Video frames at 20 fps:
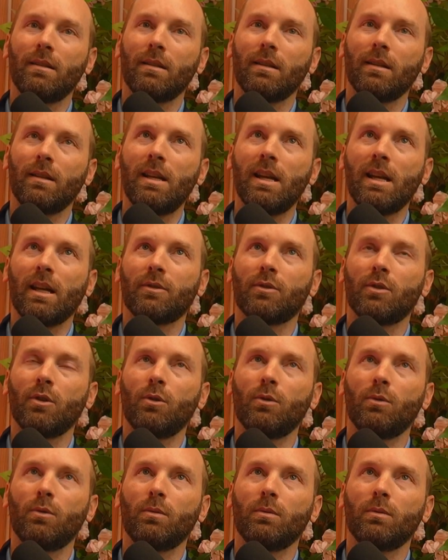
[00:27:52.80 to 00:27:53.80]
yeah,
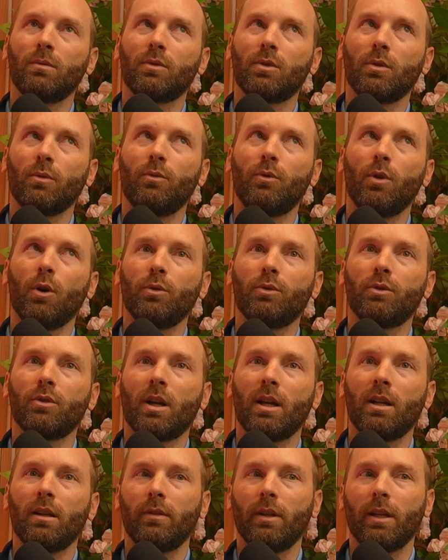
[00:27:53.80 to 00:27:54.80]
so those are
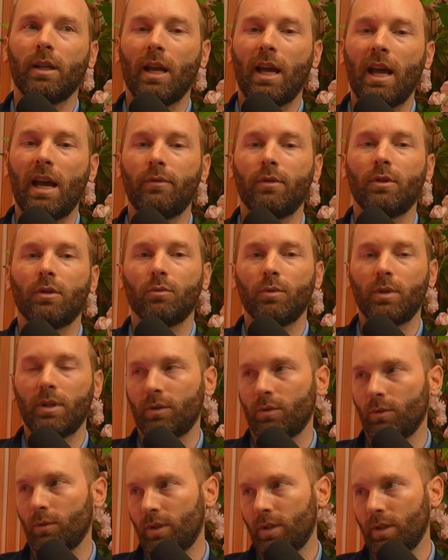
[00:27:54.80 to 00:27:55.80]
kind of like having the
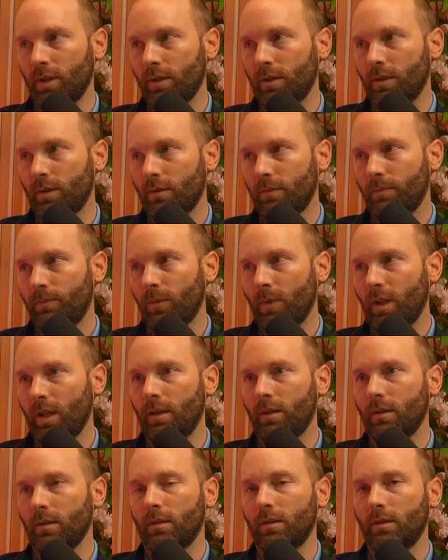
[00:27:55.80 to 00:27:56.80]
resources.
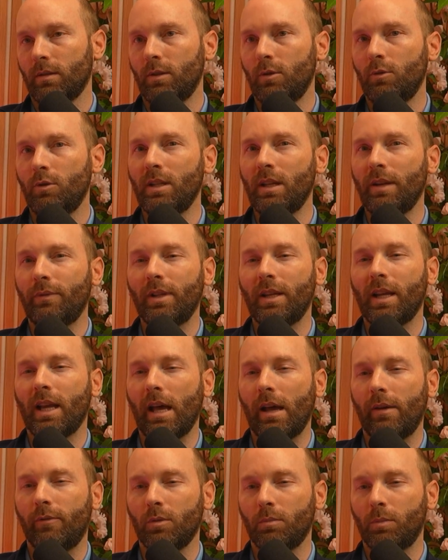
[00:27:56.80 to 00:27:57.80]
Like, you can definitely
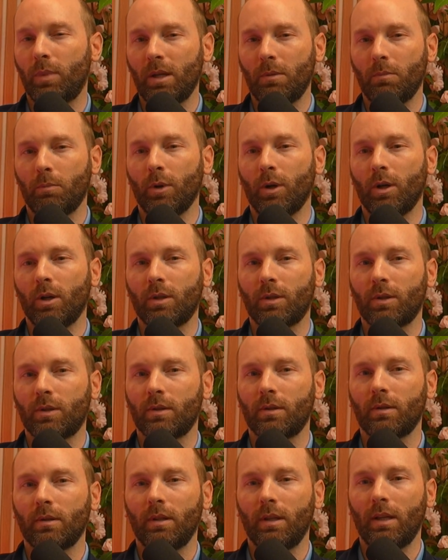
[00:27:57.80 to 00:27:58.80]
have your big
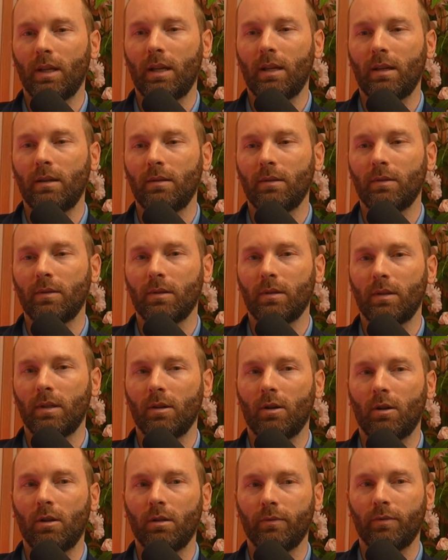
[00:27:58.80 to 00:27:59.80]
books and
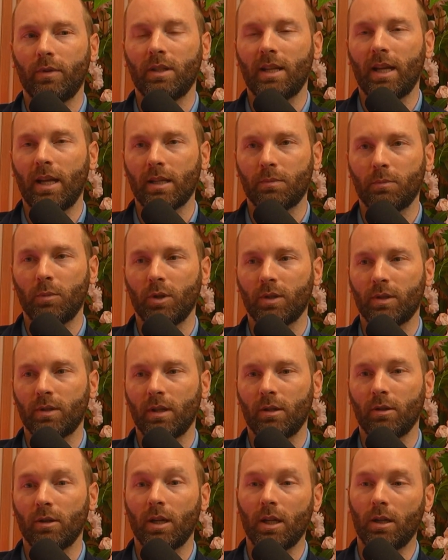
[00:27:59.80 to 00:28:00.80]
all of the textbooks that
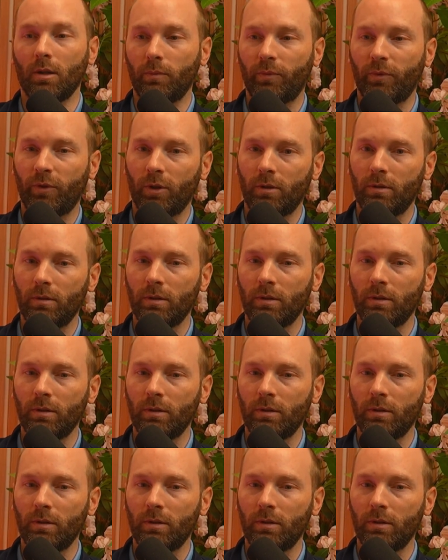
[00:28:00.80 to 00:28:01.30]
are helpful.